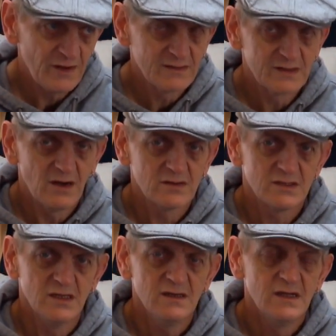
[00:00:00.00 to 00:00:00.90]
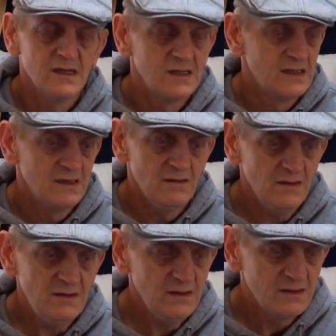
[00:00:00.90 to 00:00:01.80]
rang the doctor.
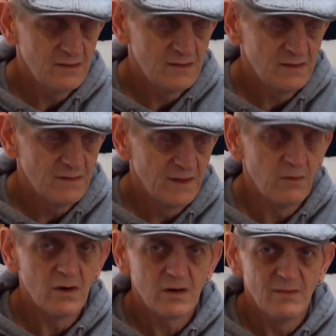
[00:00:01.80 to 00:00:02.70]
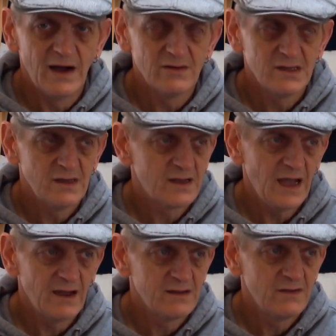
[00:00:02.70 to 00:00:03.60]
They won't come out, you've
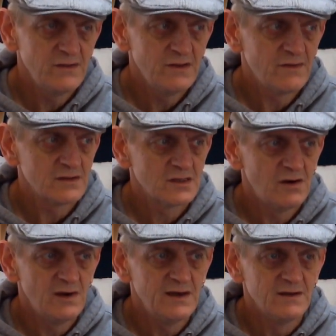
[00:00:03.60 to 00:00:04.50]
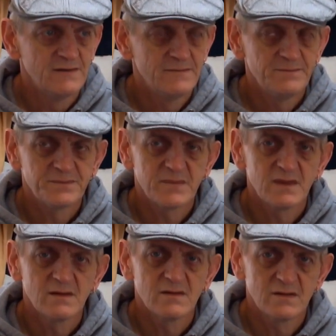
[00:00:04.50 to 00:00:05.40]
got to go in.
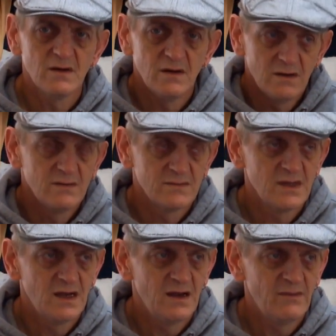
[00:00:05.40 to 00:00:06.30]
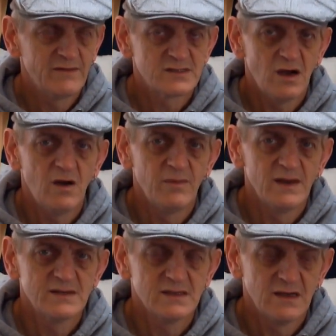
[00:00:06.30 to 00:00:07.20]
So I'm having to hobble
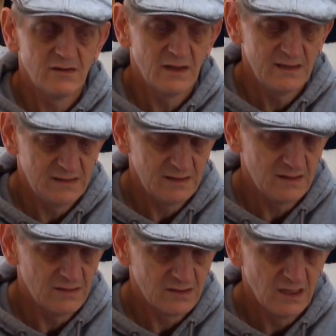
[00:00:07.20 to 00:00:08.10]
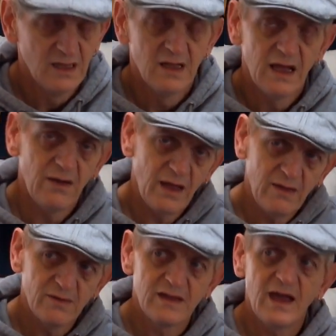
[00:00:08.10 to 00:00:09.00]
into the doctor.
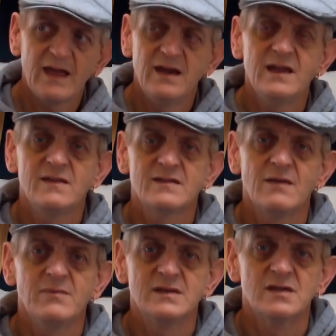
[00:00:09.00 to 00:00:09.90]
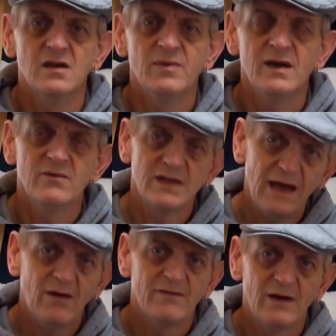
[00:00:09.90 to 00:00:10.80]
It was the A&E they sent me to, but it was an
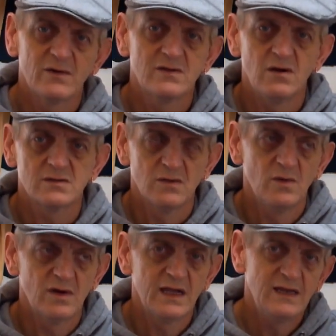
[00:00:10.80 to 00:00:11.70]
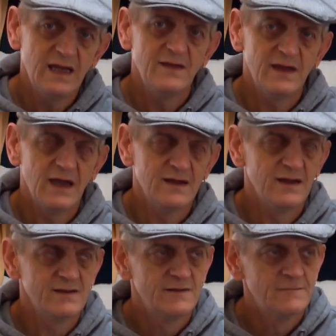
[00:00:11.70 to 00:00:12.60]
out of hours doctor working near the
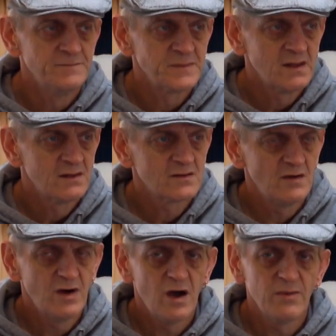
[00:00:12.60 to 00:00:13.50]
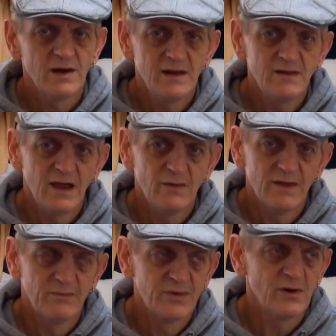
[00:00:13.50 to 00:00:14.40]
A&E. So I'm hobbling in there with
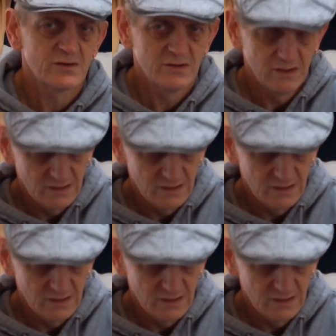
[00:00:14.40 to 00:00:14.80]
a brush.